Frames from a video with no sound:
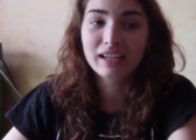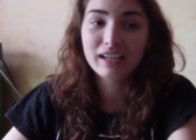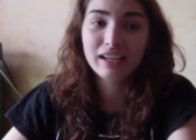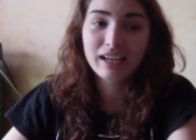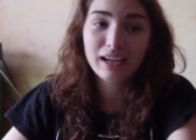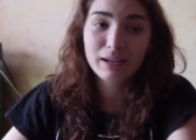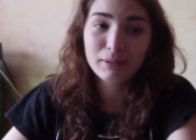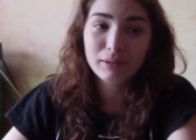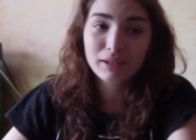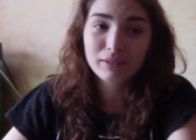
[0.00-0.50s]

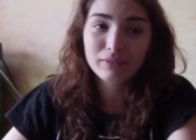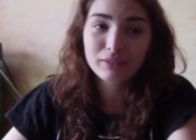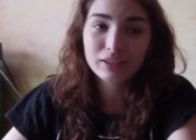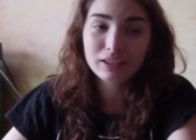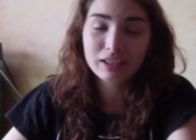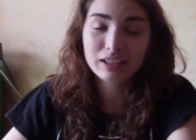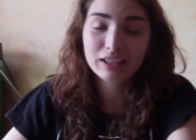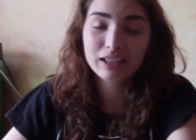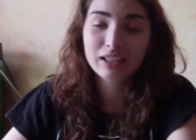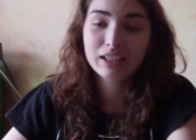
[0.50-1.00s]

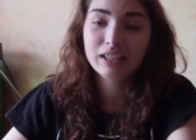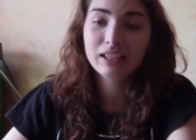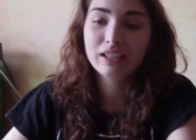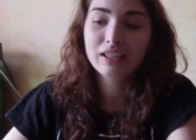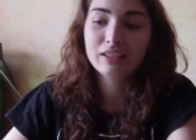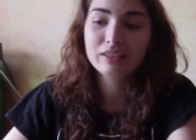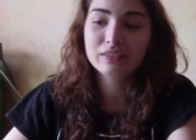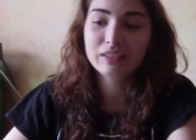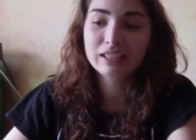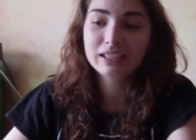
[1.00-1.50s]
However,
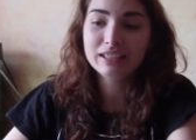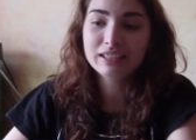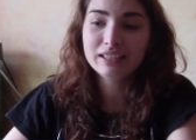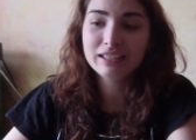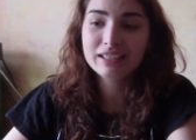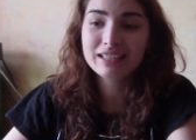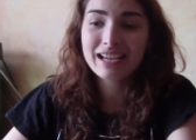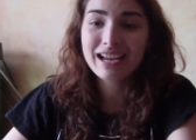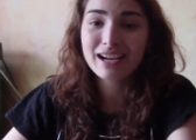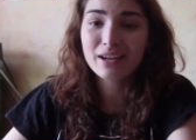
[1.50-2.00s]

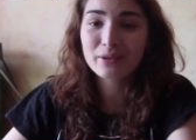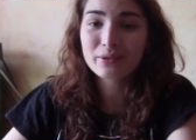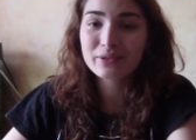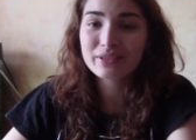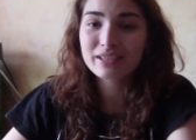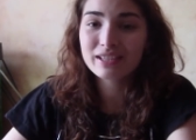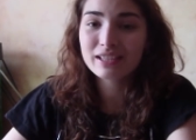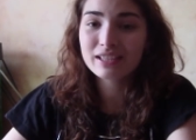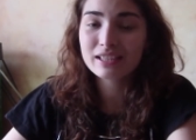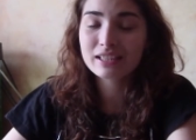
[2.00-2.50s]
finding
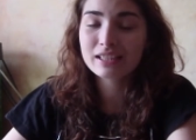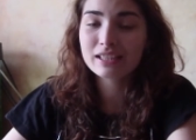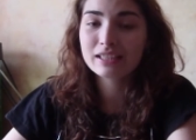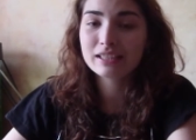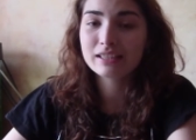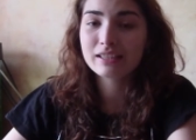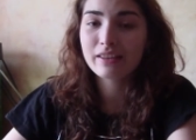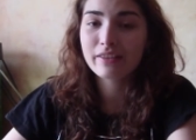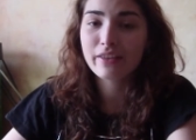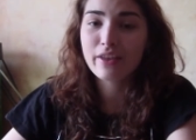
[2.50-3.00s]
housing
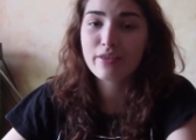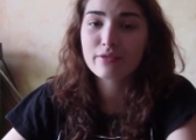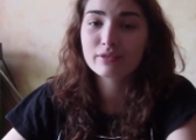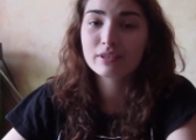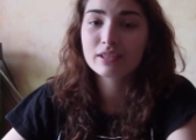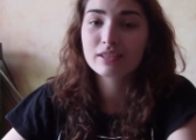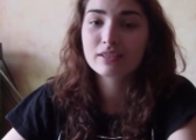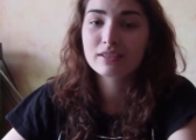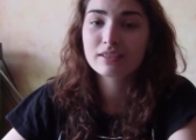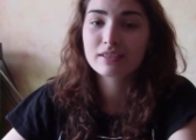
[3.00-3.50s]
in the
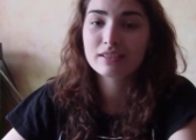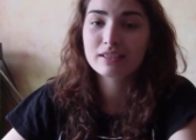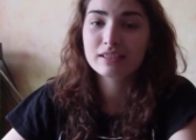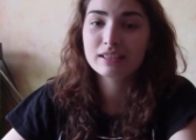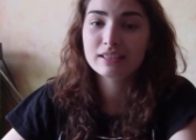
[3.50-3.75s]
Netherlands